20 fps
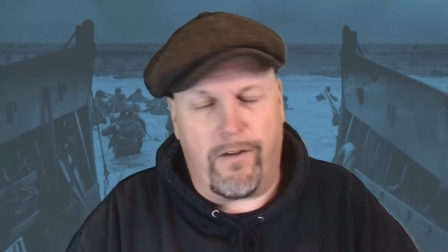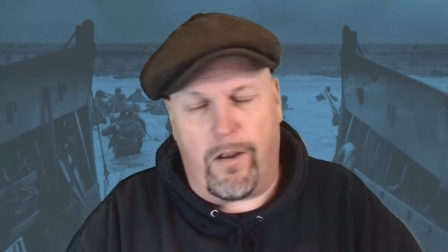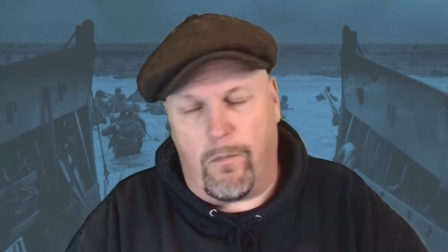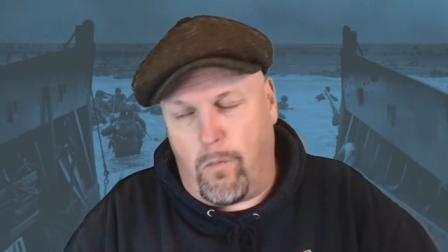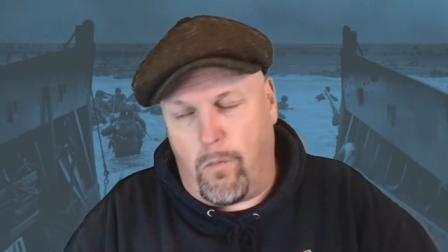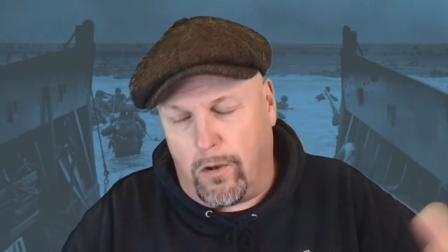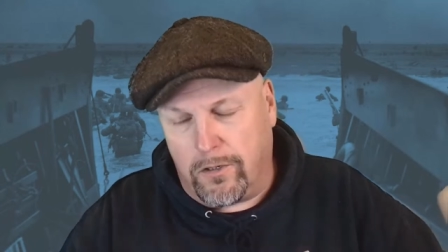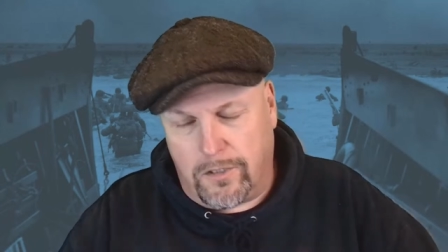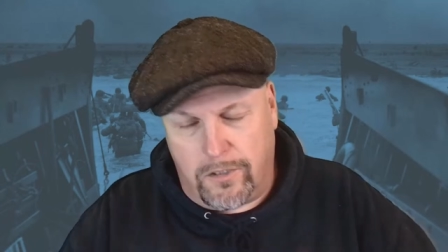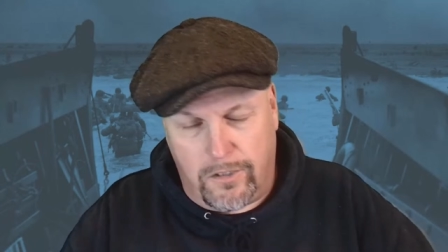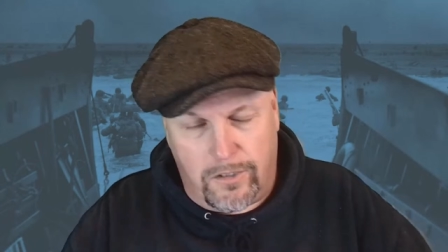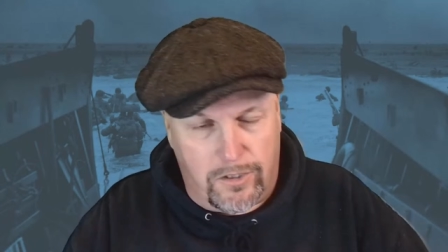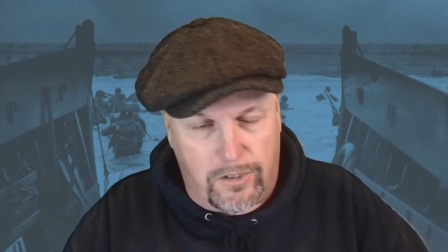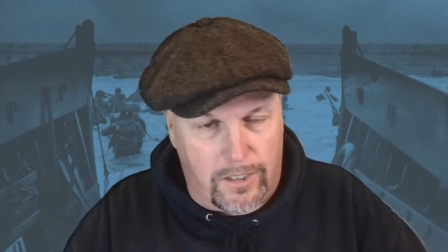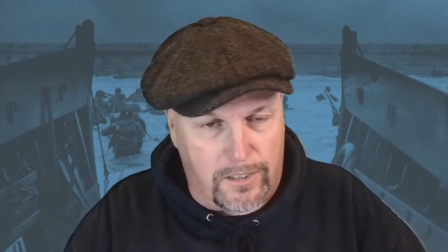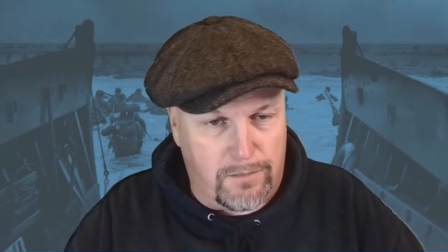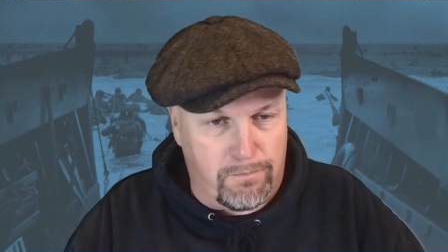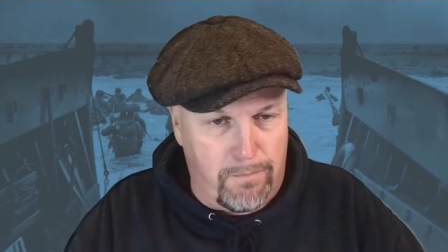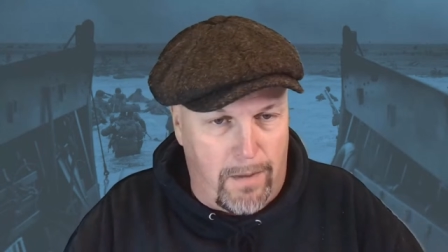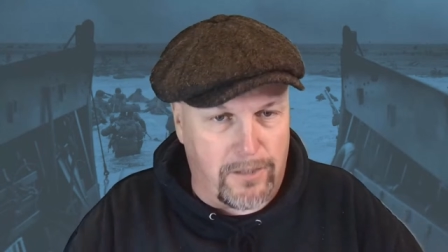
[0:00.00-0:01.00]
It wasn't
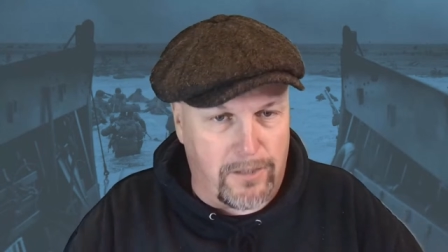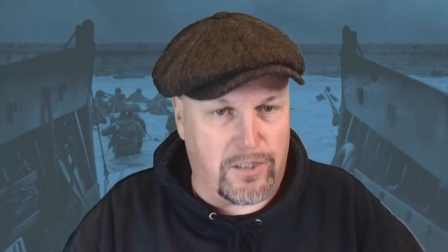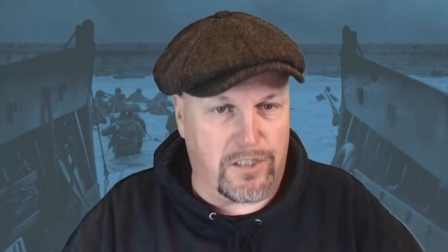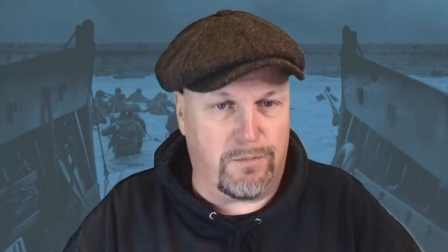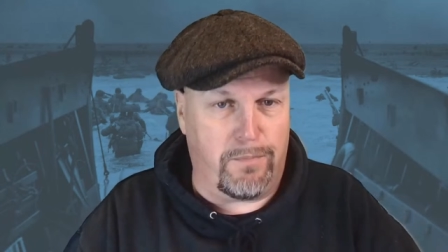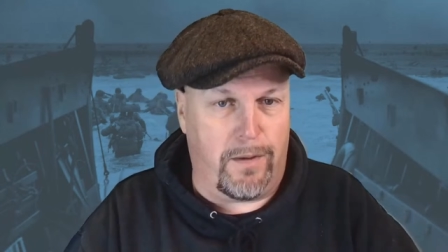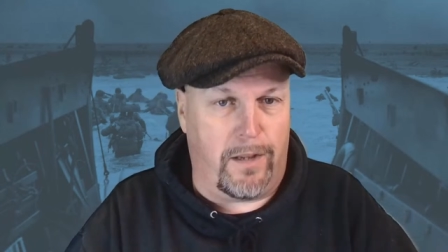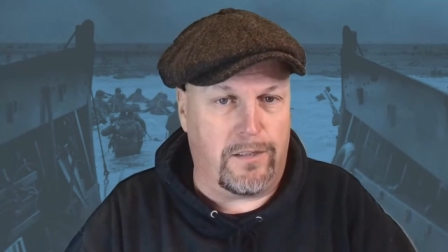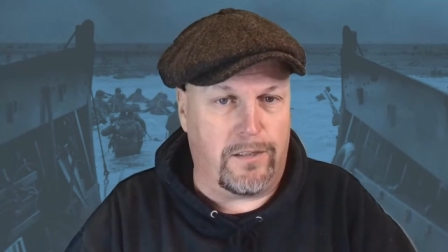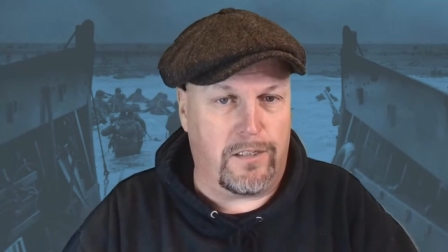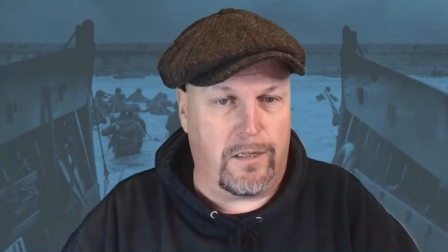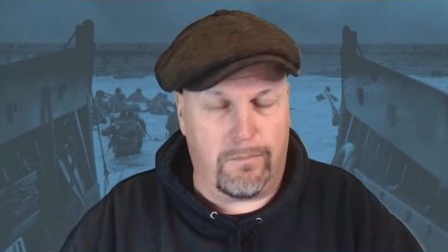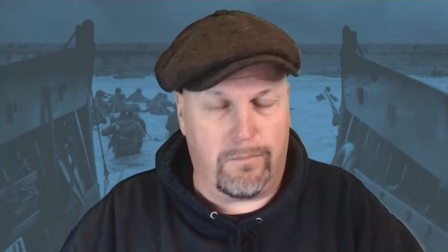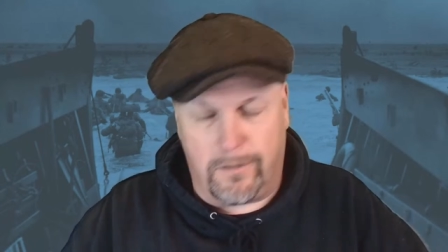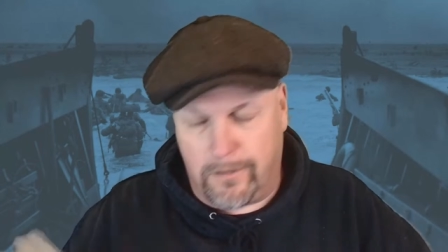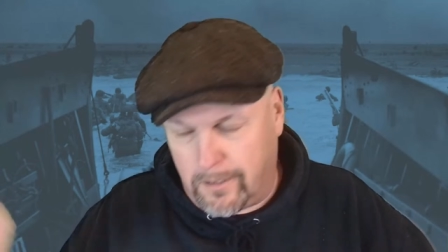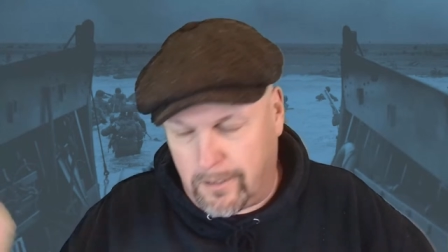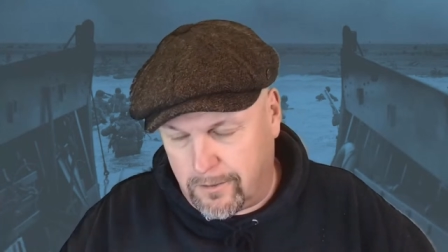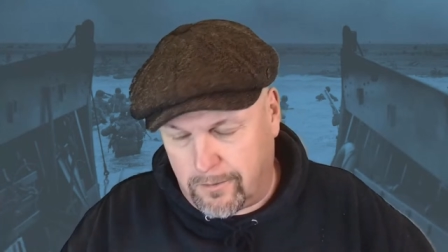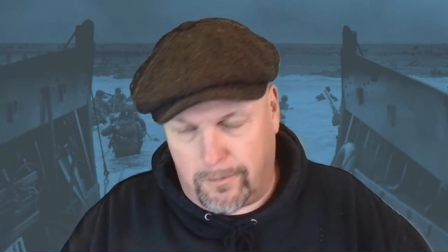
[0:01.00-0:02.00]
just Messerschmitts, it
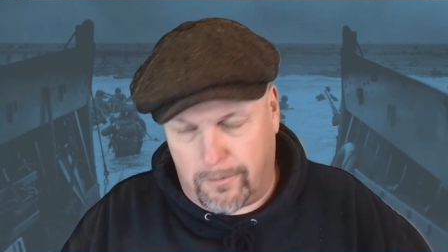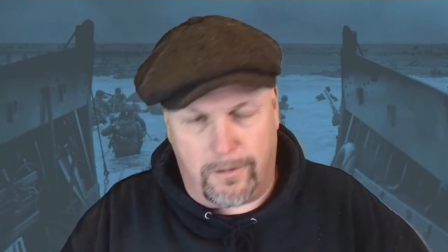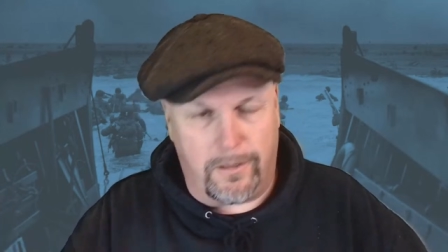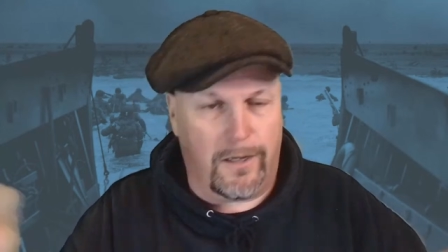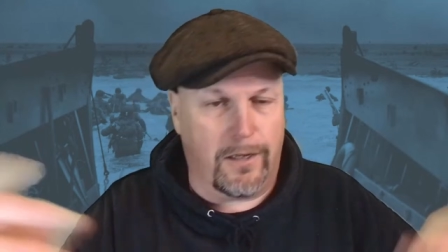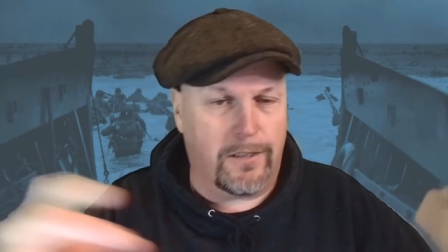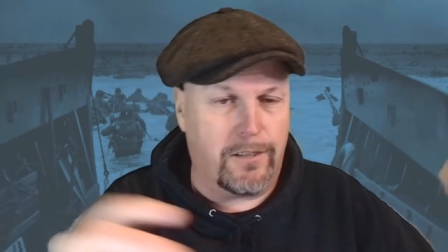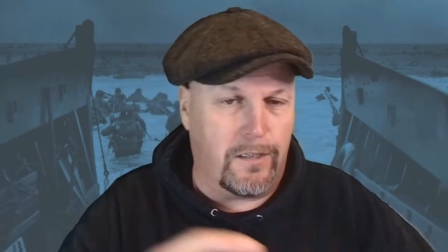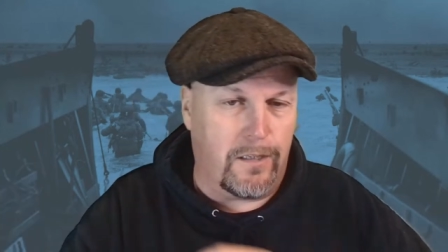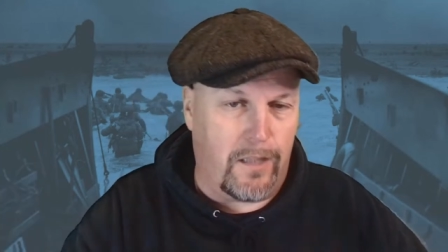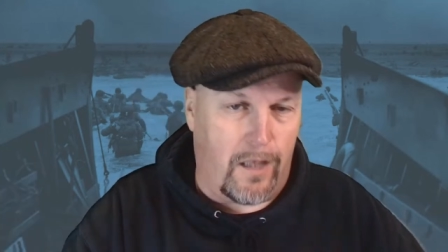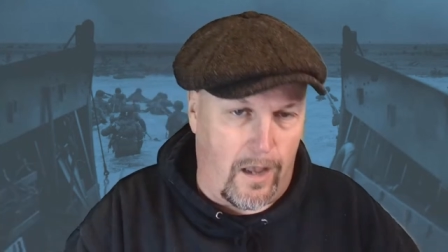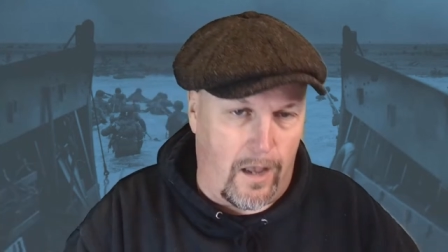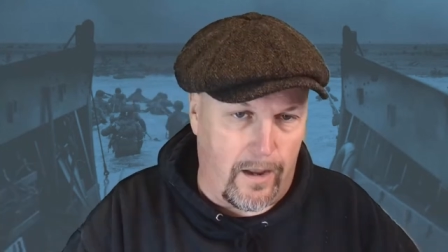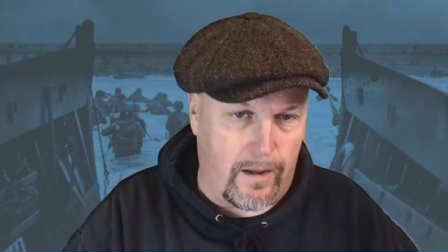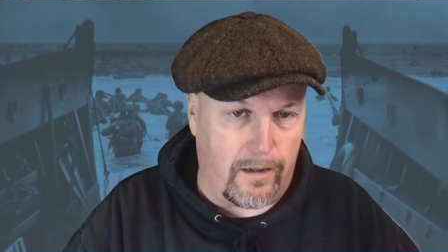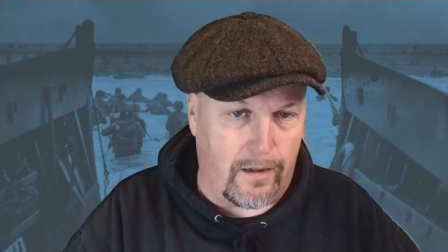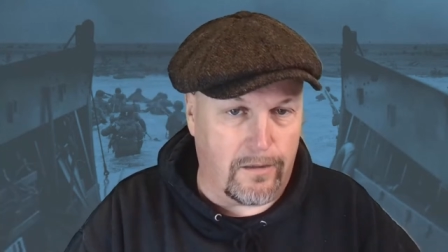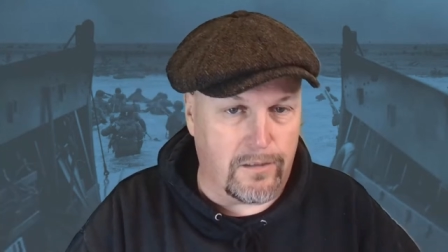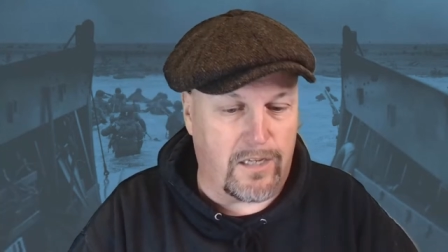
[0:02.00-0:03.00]
was the Dorniers and the
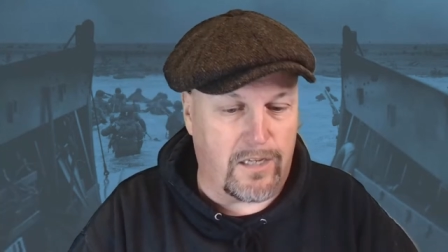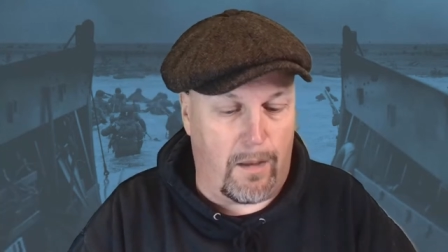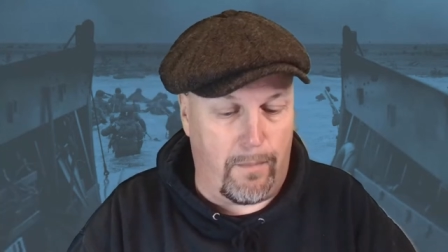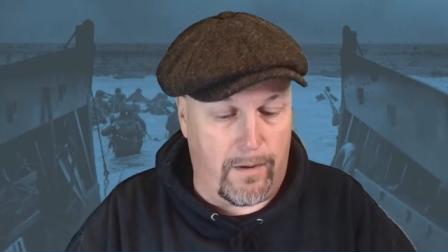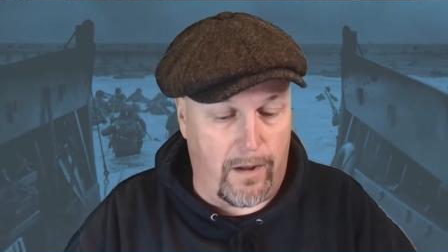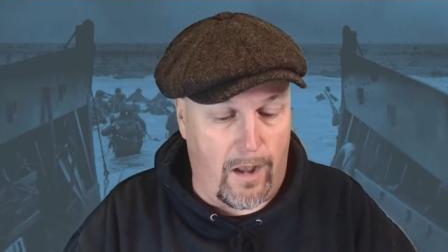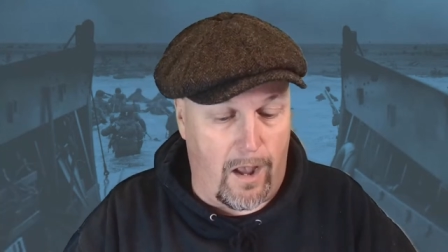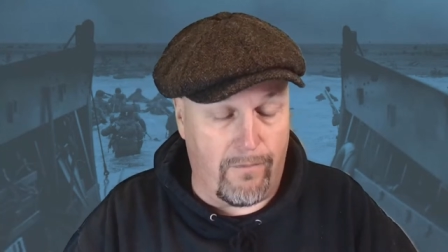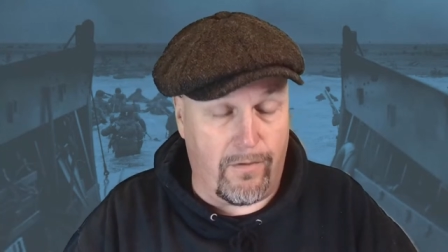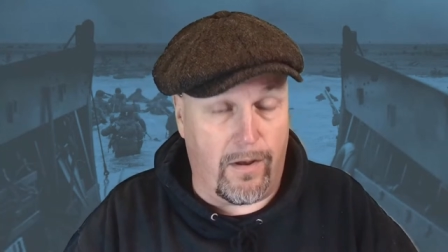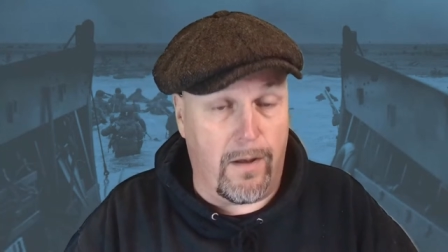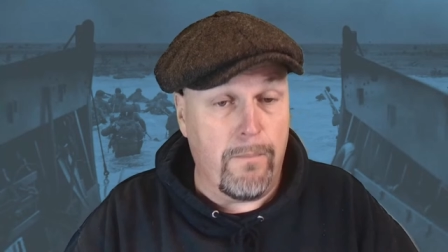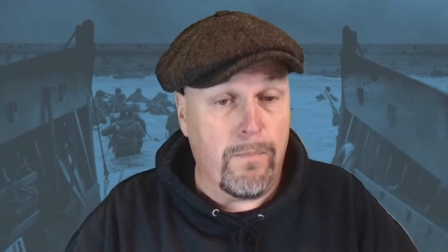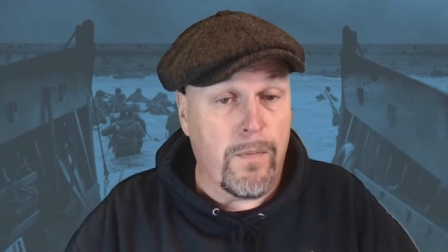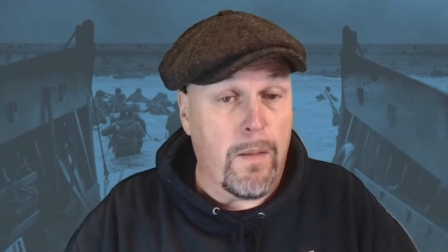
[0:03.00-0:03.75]
Heinkels coming over.